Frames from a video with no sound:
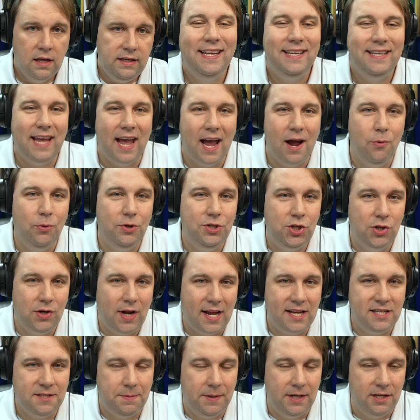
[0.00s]
Yeah, would you
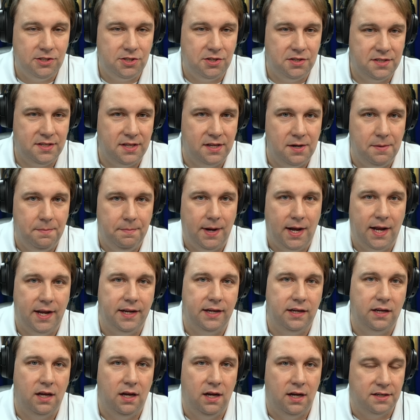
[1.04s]
guys be interested in
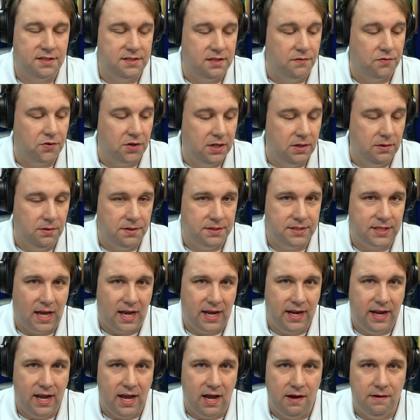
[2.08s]
buying uh, Silver Eagles?
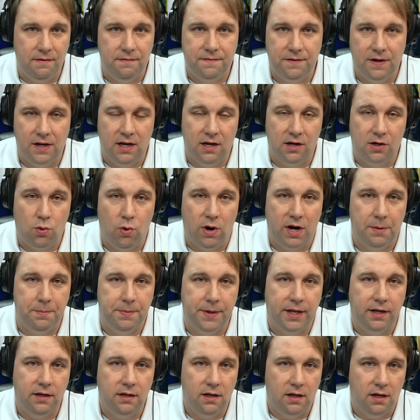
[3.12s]
I have uh, quite a
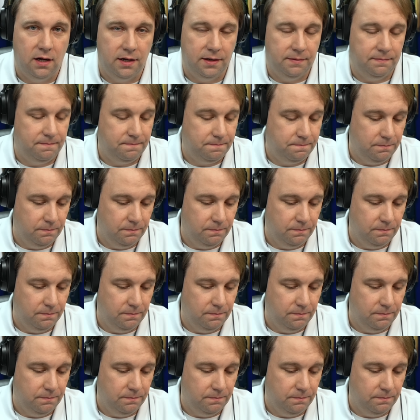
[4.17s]
bit uh,